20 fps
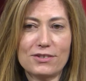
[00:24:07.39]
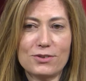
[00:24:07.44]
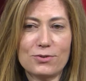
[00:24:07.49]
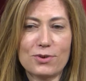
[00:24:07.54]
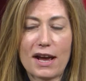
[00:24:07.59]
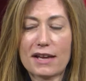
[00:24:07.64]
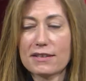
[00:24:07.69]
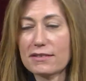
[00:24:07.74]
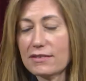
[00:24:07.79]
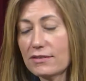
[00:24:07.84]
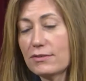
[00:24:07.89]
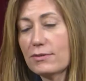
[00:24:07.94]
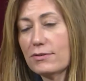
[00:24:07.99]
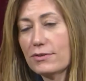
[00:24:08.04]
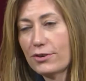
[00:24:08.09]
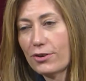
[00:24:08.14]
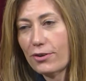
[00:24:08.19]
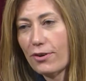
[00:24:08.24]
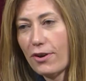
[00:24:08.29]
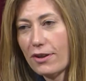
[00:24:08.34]
Do you guys,
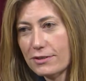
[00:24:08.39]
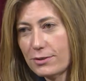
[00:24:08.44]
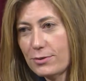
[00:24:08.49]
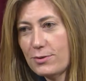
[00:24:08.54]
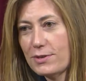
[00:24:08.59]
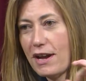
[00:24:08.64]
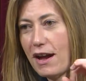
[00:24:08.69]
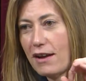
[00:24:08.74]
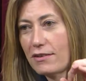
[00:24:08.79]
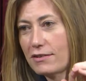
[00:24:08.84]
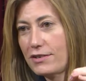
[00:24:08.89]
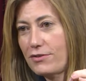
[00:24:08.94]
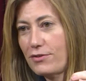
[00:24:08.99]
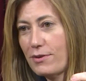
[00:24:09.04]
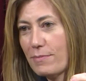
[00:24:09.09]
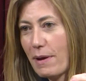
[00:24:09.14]
you're all too young to